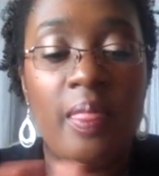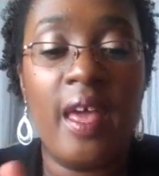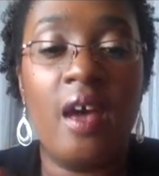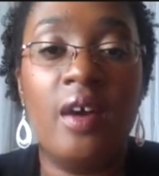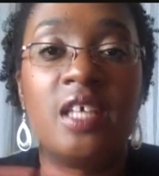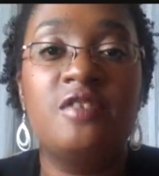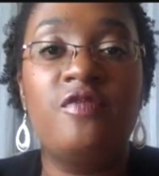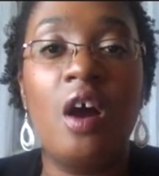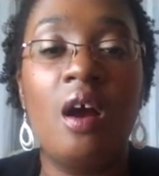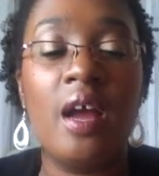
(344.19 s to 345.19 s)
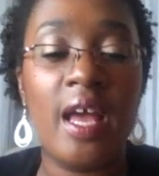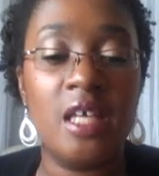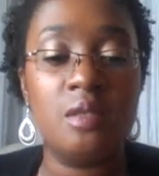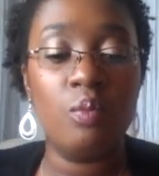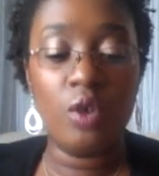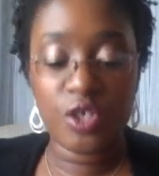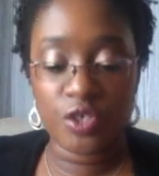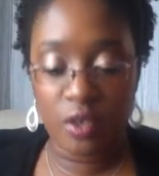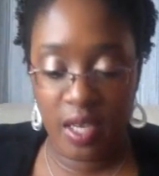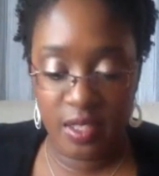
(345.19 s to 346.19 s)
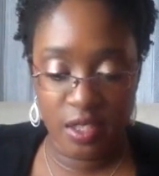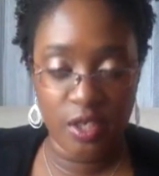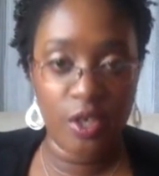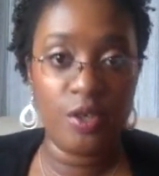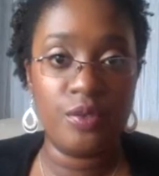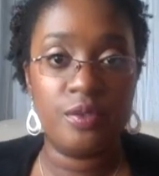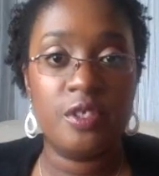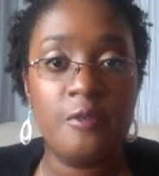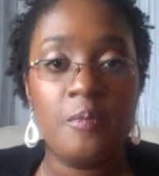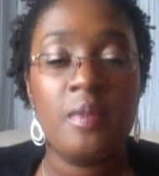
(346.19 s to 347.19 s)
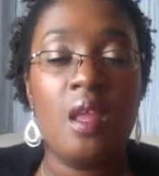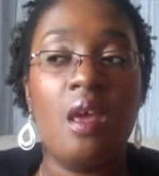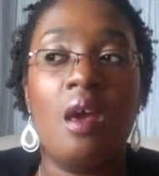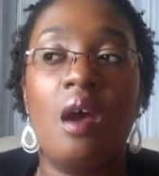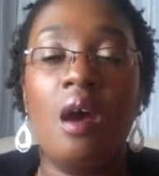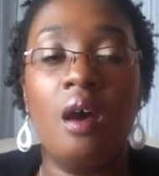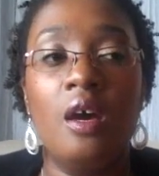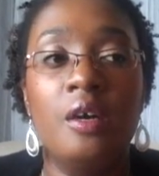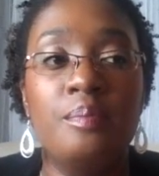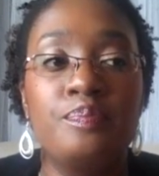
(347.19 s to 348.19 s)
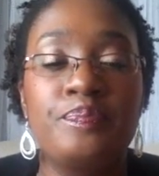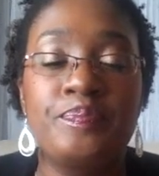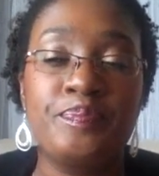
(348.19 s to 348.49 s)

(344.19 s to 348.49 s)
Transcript: Now, as far as moisturizing goes, no,